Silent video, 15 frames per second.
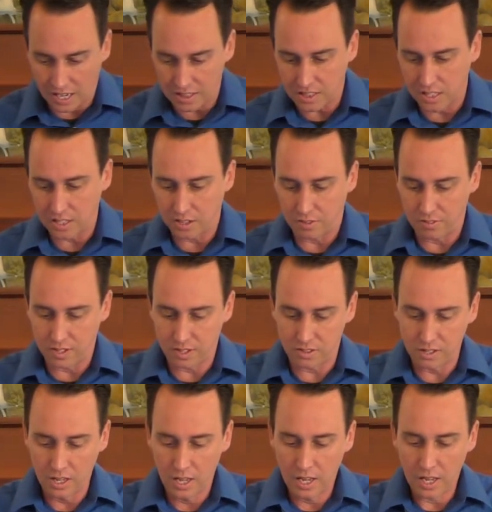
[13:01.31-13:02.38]
I think, of
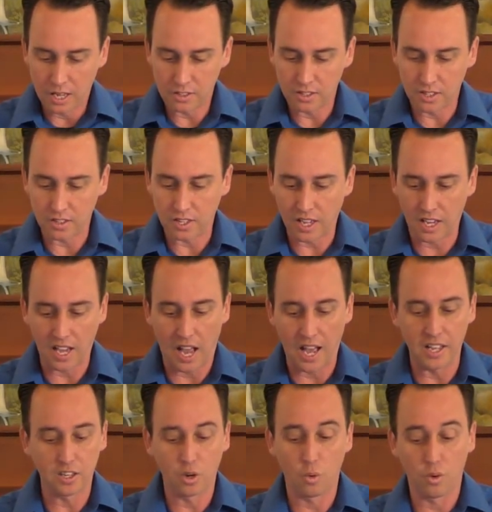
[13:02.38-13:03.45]
this, and says, Hey,
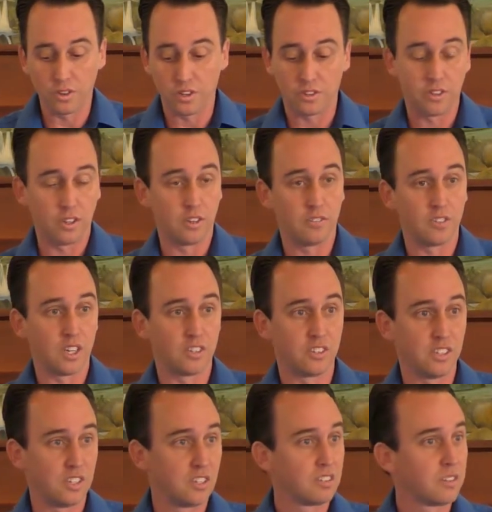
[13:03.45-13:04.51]
I know where the son of Jesse
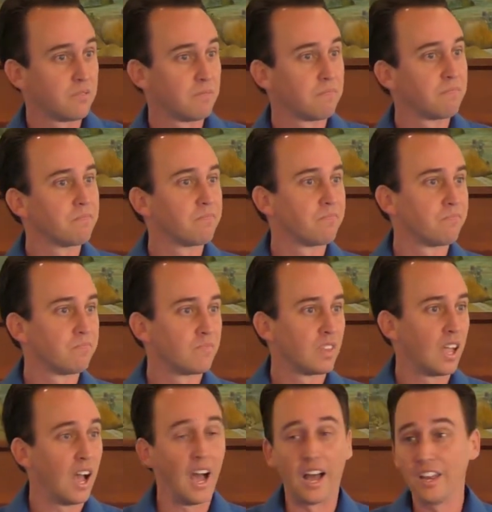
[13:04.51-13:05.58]
is.
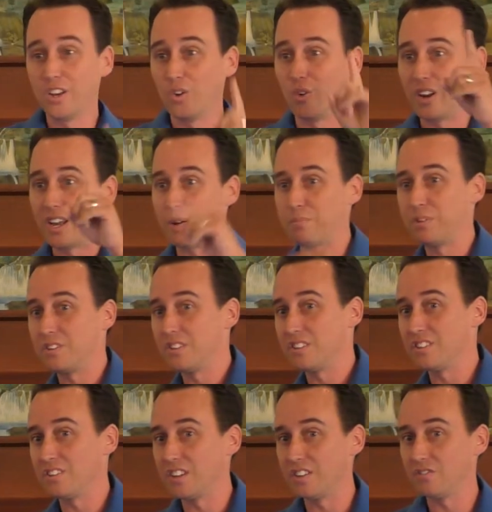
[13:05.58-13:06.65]
I know what happened to
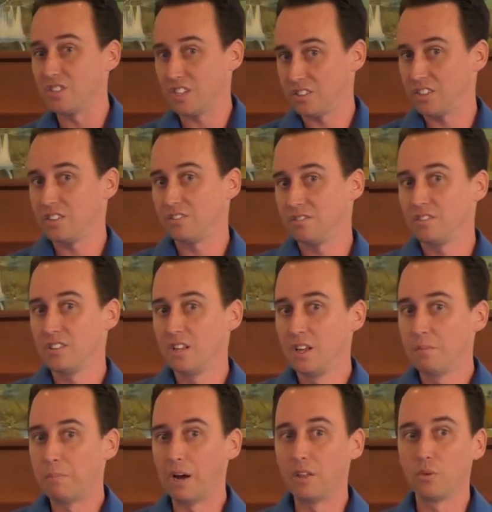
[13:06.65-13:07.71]
the son of Jesse.
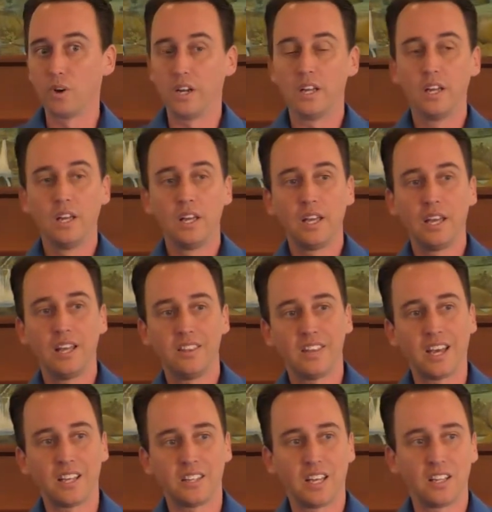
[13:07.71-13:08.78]
By the way, in
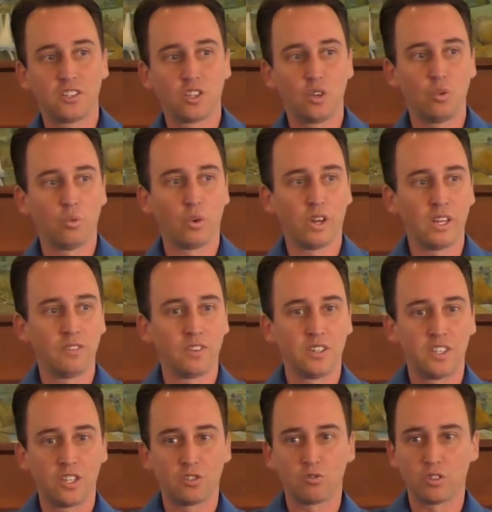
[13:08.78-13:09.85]
that day, too, what even
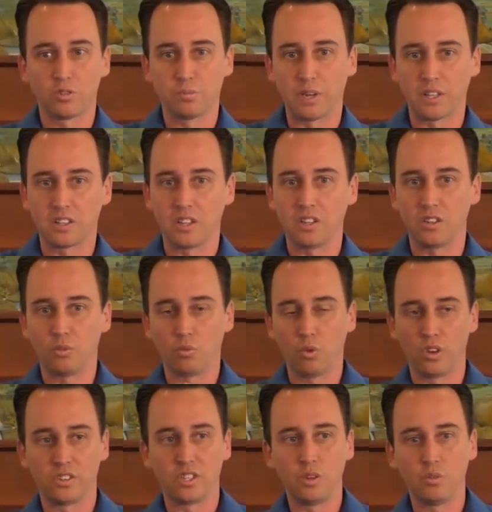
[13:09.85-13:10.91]
disrespect that it
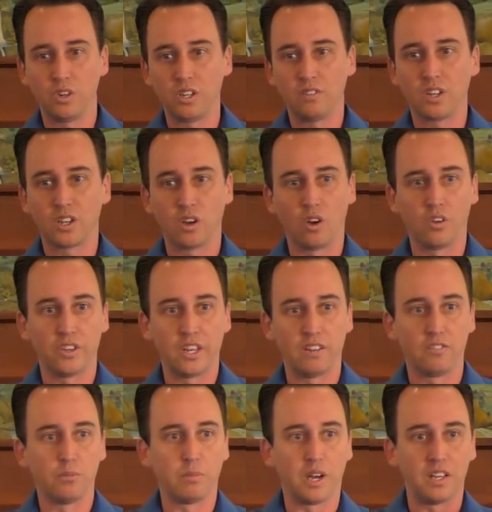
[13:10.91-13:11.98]
was. He wouldn't even call
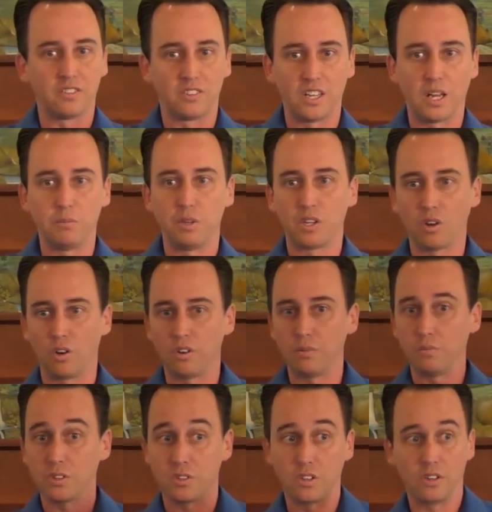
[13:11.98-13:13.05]
David by his name, he called
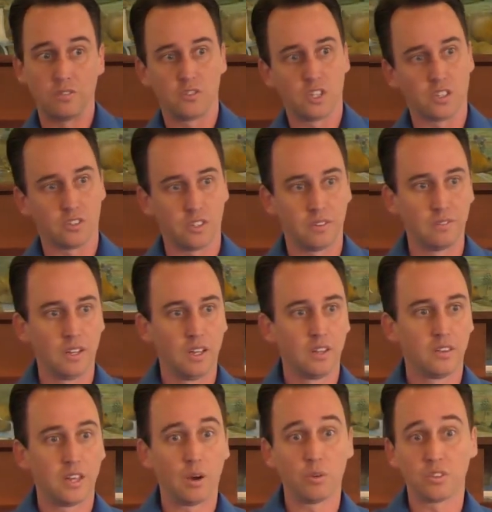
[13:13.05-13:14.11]
him the son of Jesse.
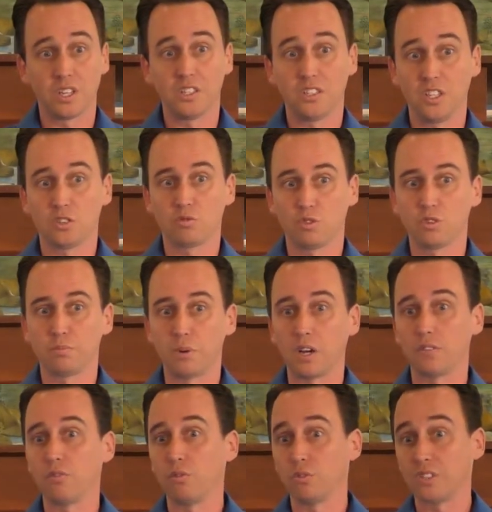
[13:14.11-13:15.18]
That was a
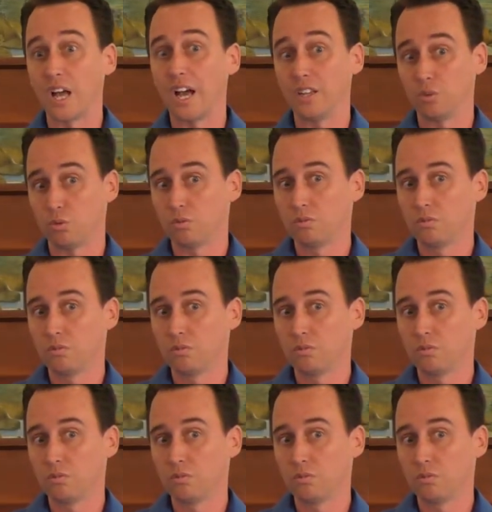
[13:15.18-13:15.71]
disrespectful title